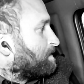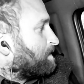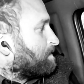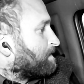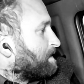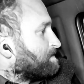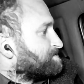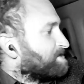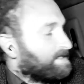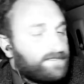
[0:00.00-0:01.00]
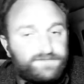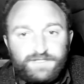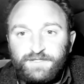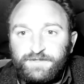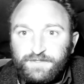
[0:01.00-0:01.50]
around ten or
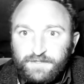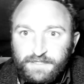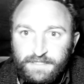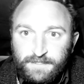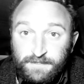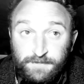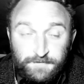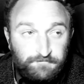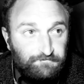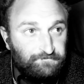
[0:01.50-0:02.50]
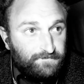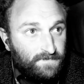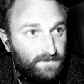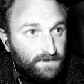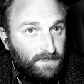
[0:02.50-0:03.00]
ten thirty.
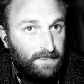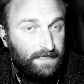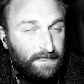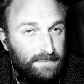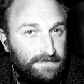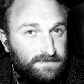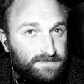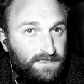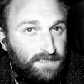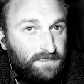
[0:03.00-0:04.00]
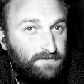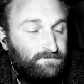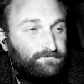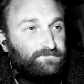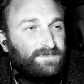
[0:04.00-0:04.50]
And
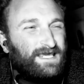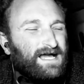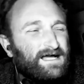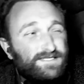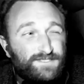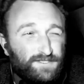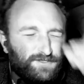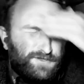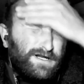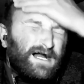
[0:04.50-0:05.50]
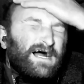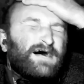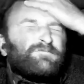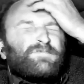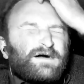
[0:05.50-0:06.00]
um, yeah, so
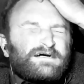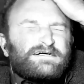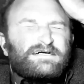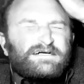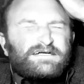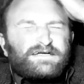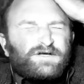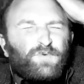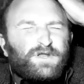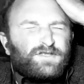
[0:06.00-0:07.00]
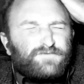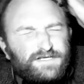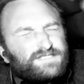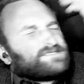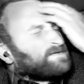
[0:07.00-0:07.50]
um, one of the
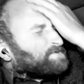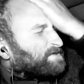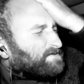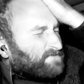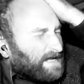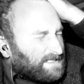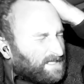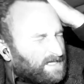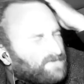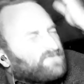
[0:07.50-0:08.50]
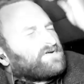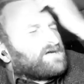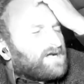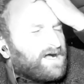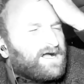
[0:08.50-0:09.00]
reasons I'm doing van life
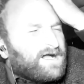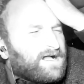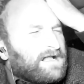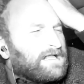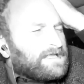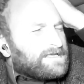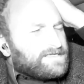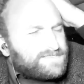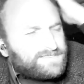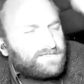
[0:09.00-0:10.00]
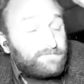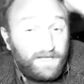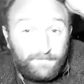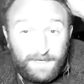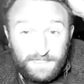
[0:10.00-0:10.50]
uh, is to
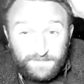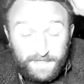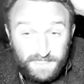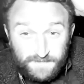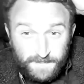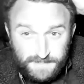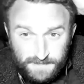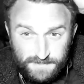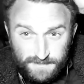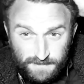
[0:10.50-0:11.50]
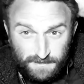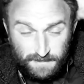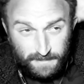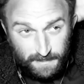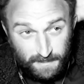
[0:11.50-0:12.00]
minimize my expenses
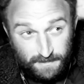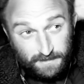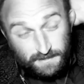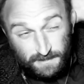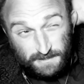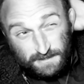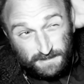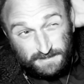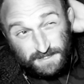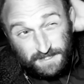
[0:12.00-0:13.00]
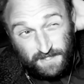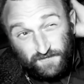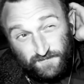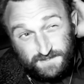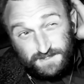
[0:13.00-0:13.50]
and to
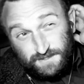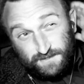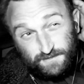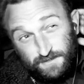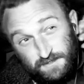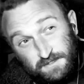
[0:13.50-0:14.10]
give to...